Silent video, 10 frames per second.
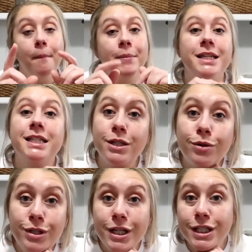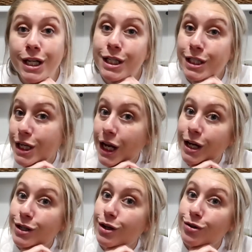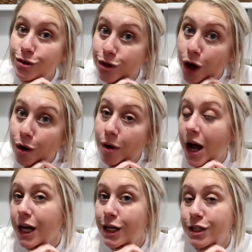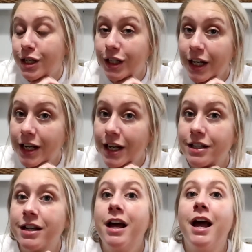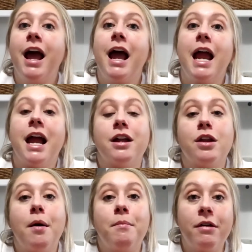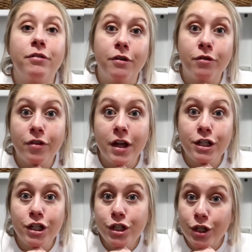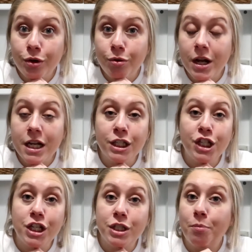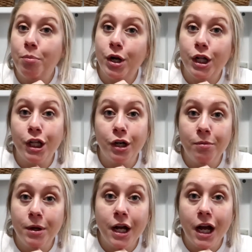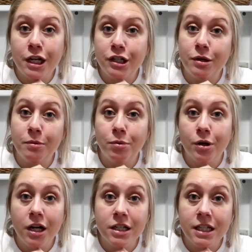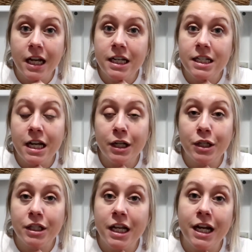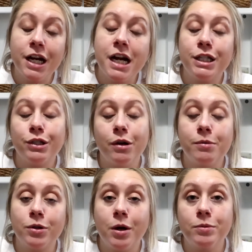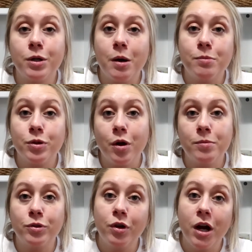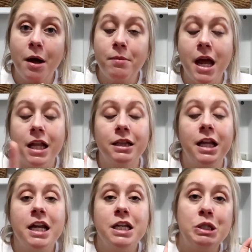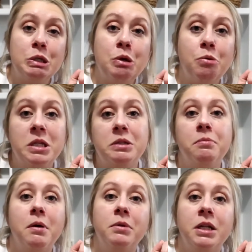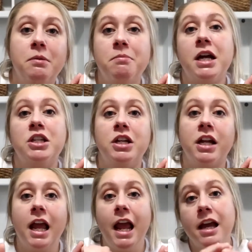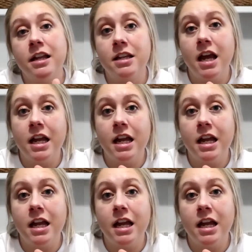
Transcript: but it still does get stained. So I need to clean it. And my favorite thing to do is just put a little bit of hydrogen peroxide down on there and scrub, scrub, scrub, scrub, scrub, and let it do its bubbly magic and